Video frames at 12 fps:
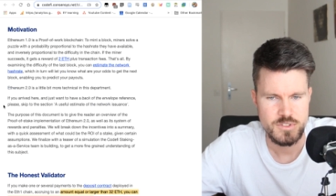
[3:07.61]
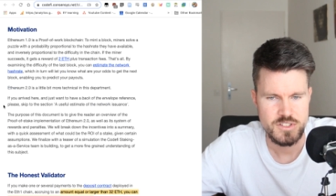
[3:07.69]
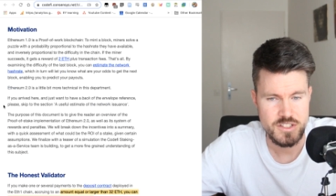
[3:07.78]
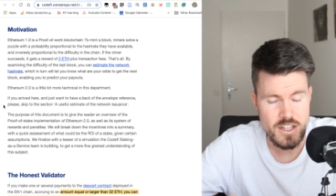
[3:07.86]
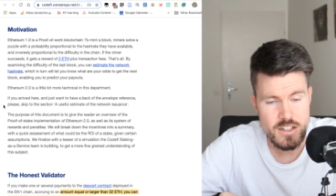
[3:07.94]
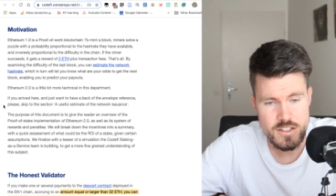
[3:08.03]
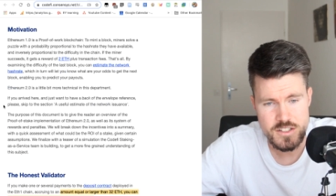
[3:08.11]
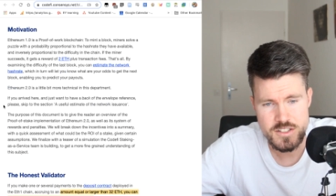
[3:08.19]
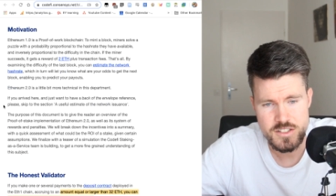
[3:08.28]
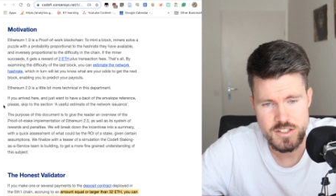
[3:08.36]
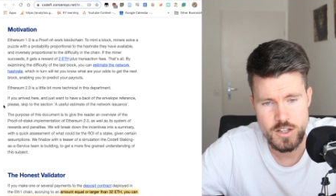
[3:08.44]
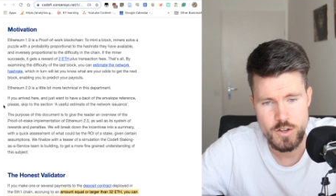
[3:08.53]

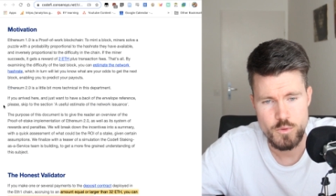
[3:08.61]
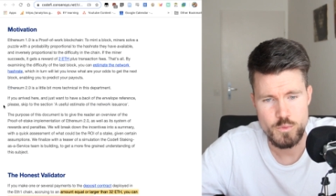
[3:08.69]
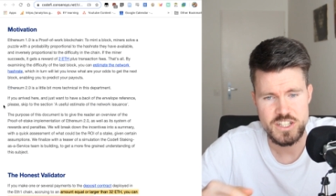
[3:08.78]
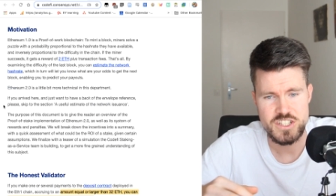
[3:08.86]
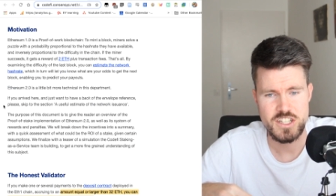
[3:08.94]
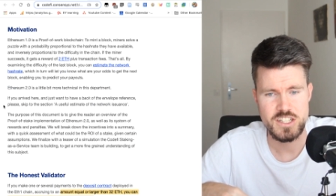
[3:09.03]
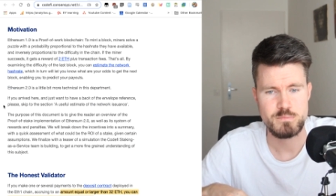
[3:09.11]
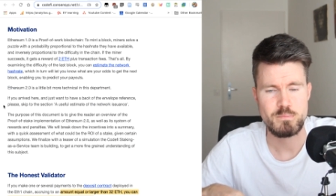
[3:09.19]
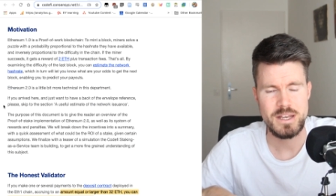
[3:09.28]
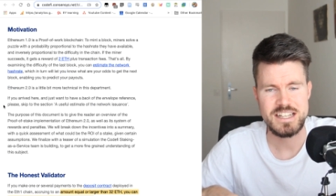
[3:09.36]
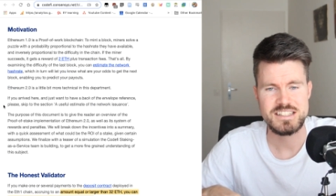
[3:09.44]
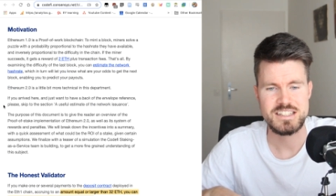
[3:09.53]
starts, which is
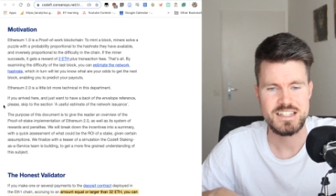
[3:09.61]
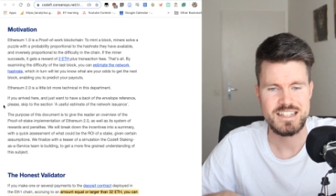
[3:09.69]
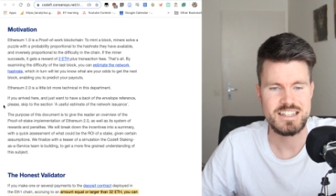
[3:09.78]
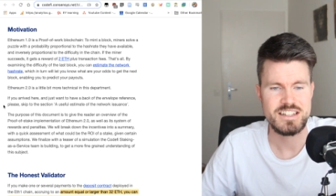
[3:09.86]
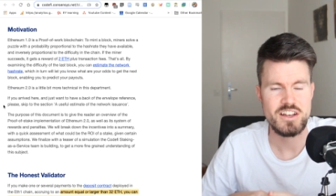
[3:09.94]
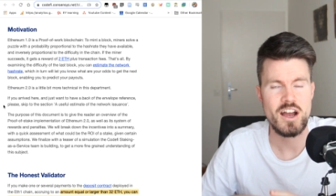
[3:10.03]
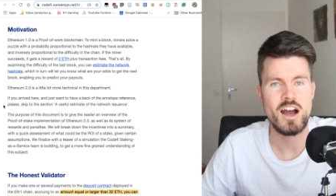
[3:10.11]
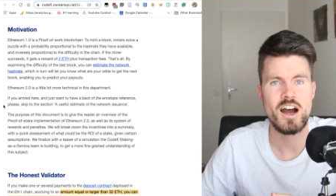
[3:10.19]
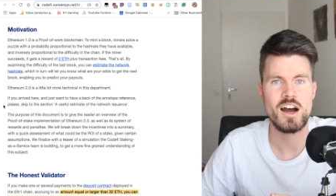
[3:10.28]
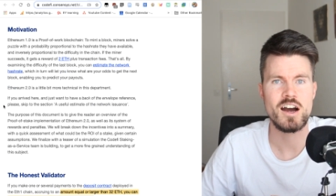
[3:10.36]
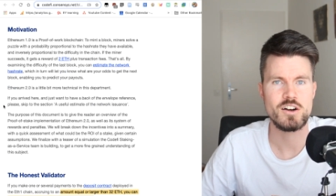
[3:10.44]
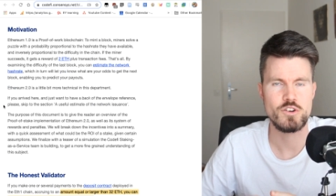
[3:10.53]
basically the
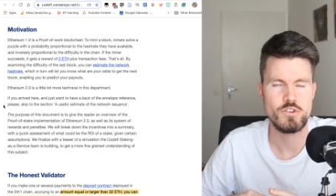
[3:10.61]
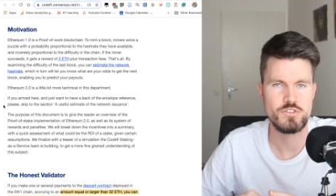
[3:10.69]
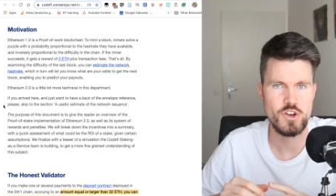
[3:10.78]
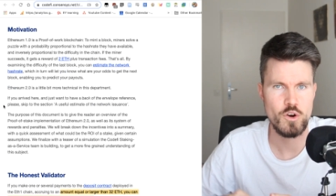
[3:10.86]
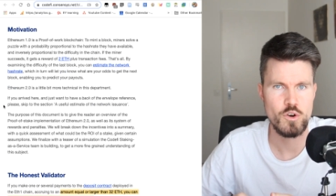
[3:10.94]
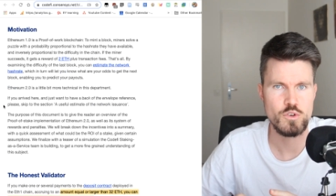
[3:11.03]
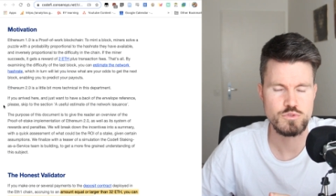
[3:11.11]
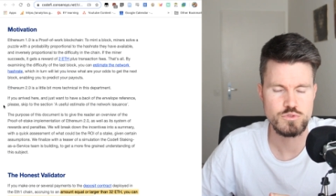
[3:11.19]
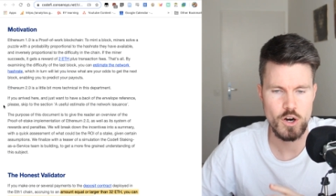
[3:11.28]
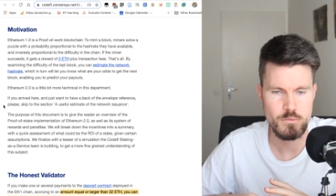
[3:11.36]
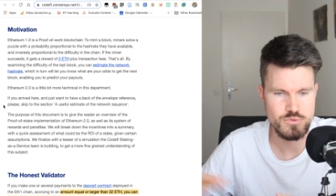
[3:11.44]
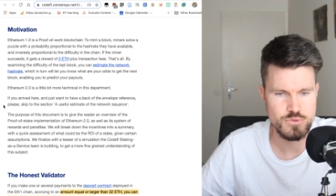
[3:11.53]
heart of the
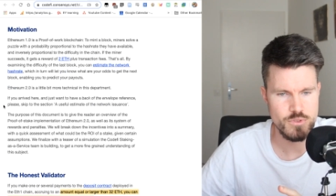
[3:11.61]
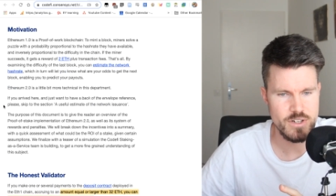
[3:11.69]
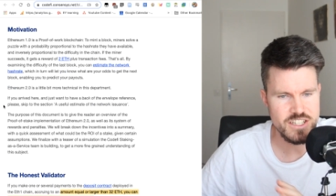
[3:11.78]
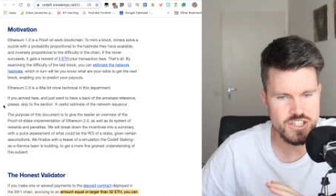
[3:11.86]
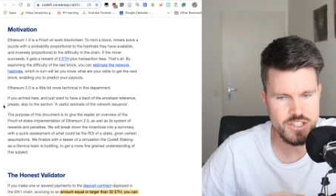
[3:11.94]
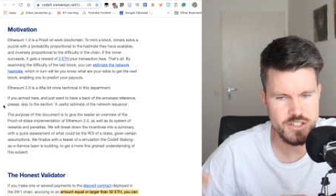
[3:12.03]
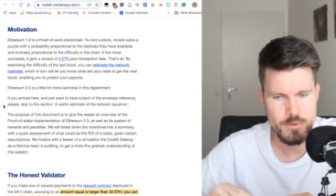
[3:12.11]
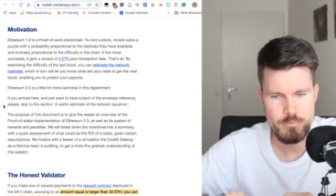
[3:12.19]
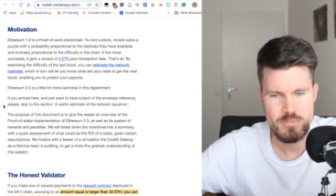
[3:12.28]
whole operation,